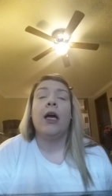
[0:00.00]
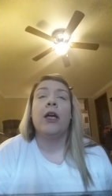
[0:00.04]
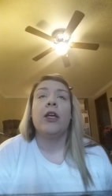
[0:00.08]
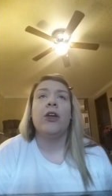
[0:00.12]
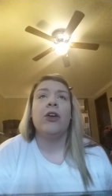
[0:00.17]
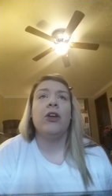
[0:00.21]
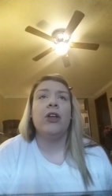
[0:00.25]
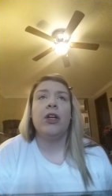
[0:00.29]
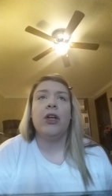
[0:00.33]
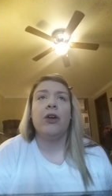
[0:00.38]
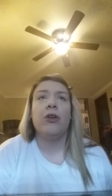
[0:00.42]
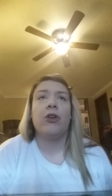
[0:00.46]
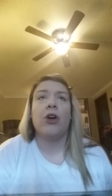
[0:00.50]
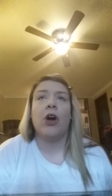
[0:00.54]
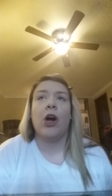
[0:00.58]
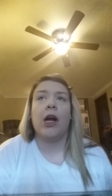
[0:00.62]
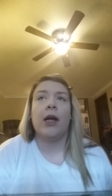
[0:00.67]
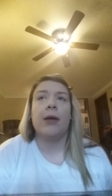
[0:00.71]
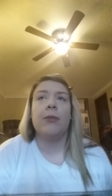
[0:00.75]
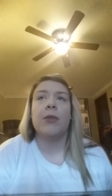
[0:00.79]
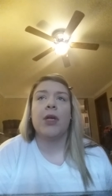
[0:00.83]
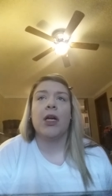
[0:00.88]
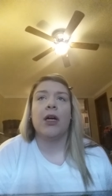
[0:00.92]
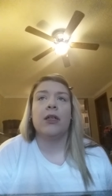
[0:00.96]
You can do
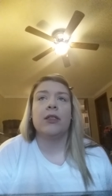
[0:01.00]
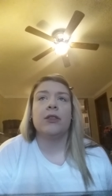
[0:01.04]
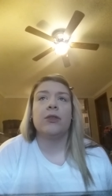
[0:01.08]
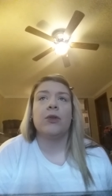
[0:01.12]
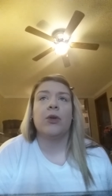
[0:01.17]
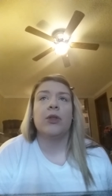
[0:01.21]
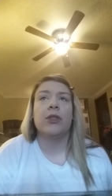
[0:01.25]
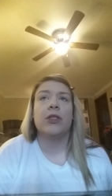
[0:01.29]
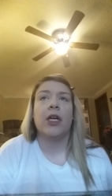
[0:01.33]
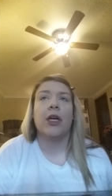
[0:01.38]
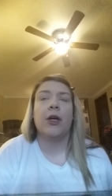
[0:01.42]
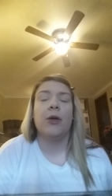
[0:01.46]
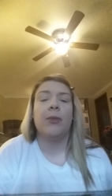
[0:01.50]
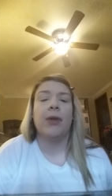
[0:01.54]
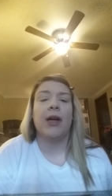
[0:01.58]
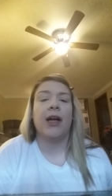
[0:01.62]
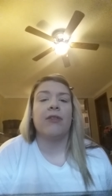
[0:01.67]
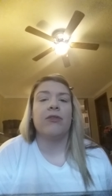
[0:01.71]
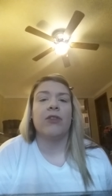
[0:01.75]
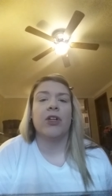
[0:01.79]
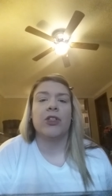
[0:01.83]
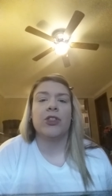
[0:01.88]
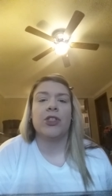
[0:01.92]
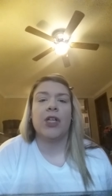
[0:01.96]
cream contour too, but
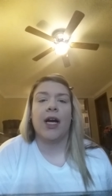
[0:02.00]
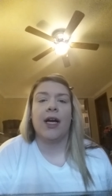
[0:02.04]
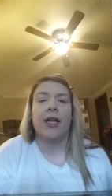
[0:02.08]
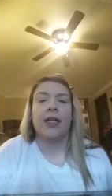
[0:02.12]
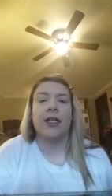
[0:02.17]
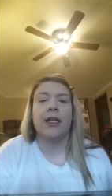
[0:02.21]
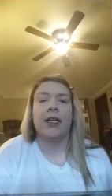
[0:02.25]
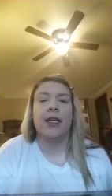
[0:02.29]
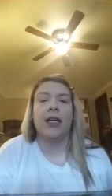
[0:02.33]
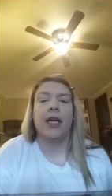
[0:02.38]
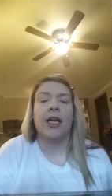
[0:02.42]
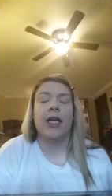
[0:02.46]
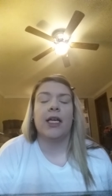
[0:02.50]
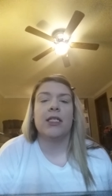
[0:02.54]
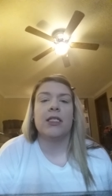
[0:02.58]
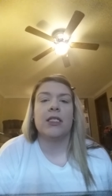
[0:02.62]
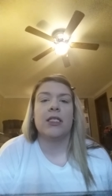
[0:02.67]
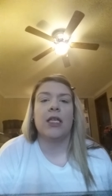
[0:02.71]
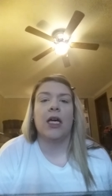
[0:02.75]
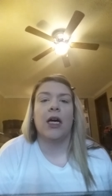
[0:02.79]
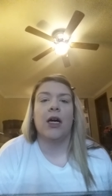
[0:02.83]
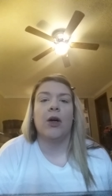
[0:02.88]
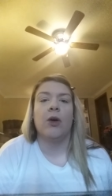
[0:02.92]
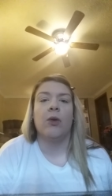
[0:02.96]
I've not tried it yet.
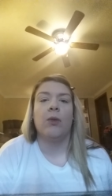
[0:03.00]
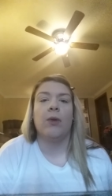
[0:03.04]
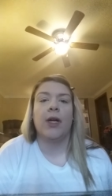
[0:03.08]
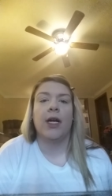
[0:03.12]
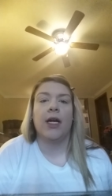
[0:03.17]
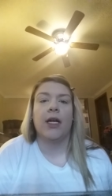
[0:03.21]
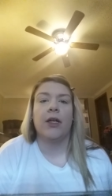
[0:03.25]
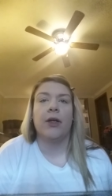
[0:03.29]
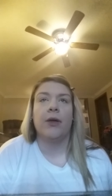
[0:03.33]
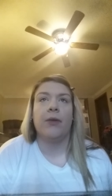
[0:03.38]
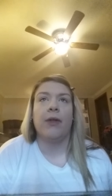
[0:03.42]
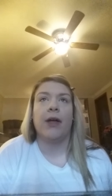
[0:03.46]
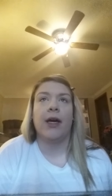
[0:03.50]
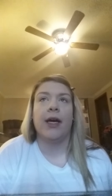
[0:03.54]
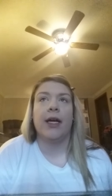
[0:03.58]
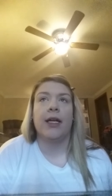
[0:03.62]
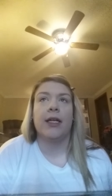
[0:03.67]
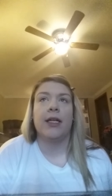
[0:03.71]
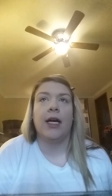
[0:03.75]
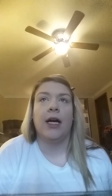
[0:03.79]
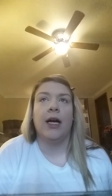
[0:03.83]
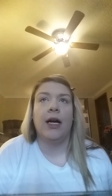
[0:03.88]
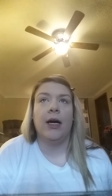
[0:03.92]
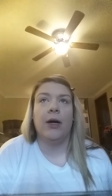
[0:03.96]
So when I do
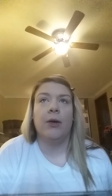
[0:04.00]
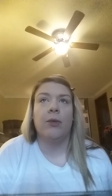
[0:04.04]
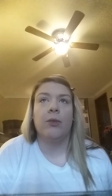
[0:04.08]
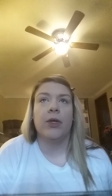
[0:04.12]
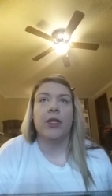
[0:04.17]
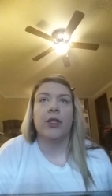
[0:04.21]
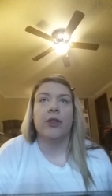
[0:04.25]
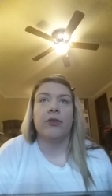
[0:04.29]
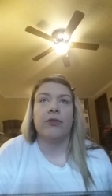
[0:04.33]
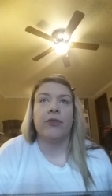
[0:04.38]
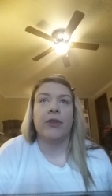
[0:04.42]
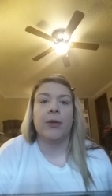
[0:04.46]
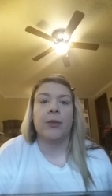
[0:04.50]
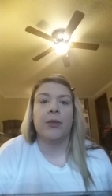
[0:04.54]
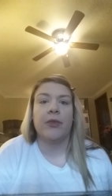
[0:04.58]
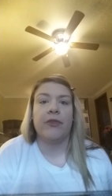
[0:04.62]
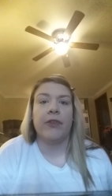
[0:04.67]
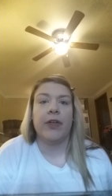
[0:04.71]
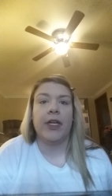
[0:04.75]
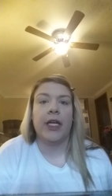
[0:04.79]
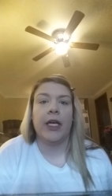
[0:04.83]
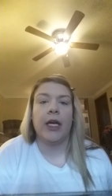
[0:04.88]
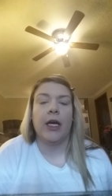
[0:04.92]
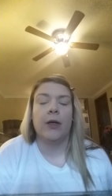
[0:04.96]
that, I will film a
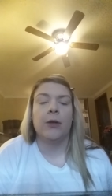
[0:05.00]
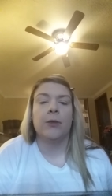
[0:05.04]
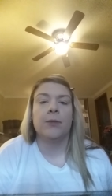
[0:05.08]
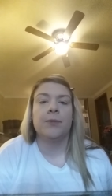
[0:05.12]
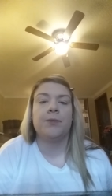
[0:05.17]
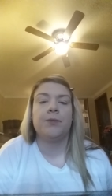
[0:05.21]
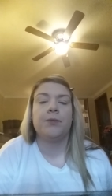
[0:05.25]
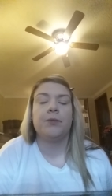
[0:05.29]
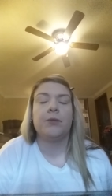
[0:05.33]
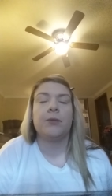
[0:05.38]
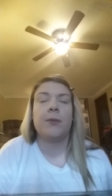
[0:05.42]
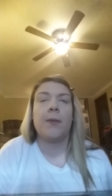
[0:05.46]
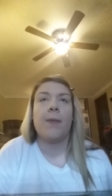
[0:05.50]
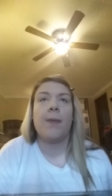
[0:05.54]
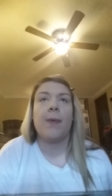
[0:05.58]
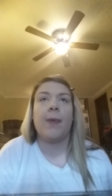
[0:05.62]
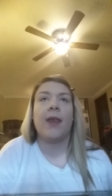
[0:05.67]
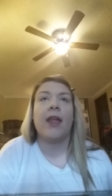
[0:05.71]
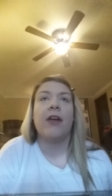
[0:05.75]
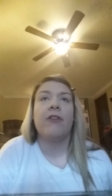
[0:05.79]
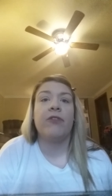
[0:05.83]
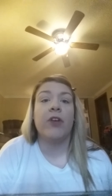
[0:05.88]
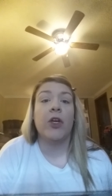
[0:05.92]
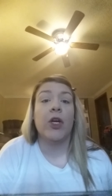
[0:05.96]
video.
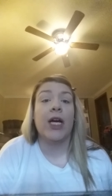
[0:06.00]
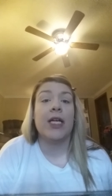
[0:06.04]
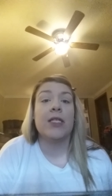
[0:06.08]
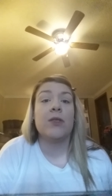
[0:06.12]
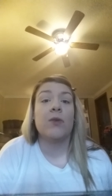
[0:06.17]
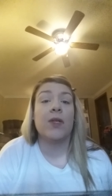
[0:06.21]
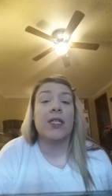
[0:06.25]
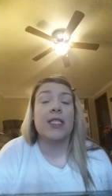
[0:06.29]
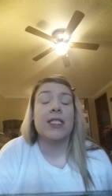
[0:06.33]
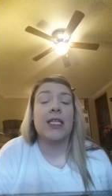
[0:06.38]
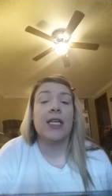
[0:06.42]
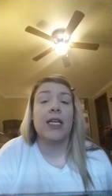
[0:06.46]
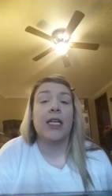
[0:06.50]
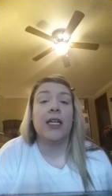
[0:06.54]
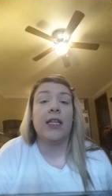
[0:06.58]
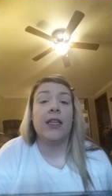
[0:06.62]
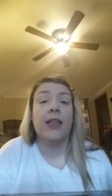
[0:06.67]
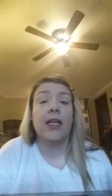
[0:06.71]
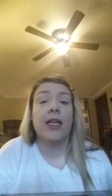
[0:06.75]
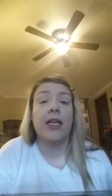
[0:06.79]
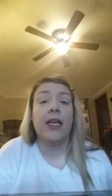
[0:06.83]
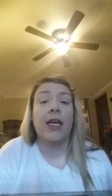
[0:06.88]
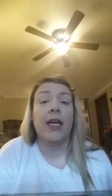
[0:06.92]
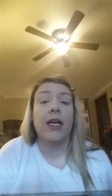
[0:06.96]
If you guys want to see
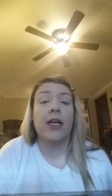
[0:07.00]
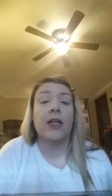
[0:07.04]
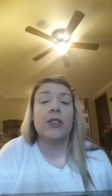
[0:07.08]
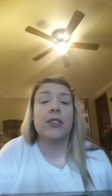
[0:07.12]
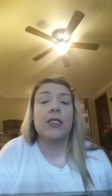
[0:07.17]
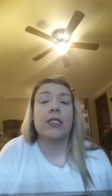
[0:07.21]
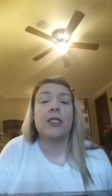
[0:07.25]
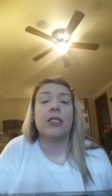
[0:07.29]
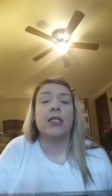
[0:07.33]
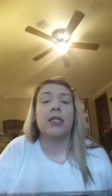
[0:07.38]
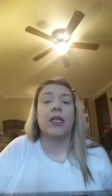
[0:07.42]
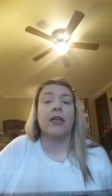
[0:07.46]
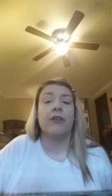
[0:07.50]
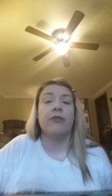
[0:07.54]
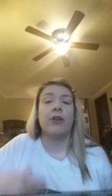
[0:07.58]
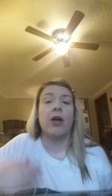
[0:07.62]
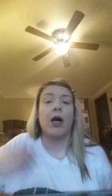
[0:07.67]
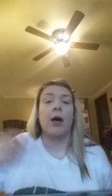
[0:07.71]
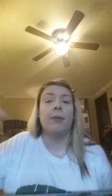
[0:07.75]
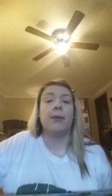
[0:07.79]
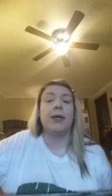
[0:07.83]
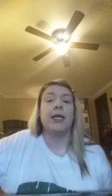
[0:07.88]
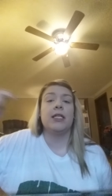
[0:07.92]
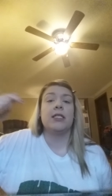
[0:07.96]
anything else, leave
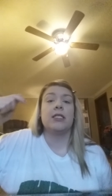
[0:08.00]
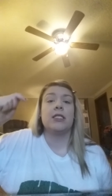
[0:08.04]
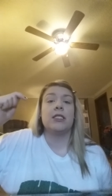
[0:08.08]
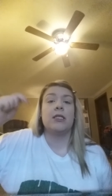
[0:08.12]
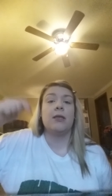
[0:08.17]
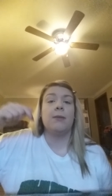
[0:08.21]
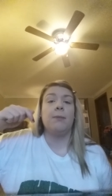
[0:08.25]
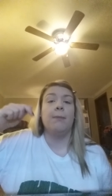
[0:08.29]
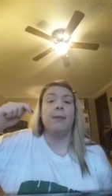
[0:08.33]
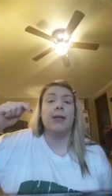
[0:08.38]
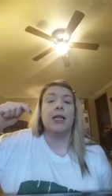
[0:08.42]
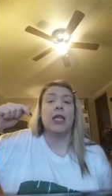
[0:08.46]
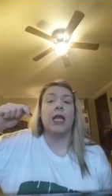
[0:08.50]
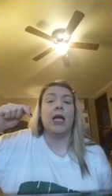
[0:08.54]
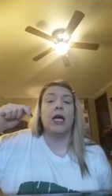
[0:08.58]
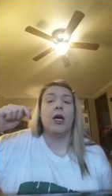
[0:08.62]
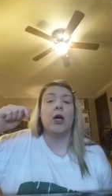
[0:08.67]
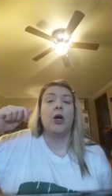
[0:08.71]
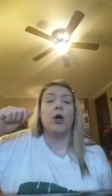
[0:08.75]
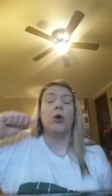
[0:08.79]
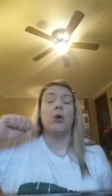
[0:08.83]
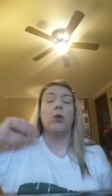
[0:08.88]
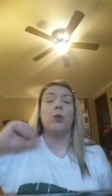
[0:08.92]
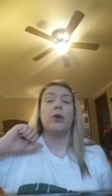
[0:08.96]
comments
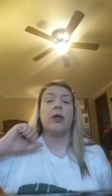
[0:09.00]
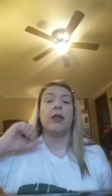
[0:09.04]
below.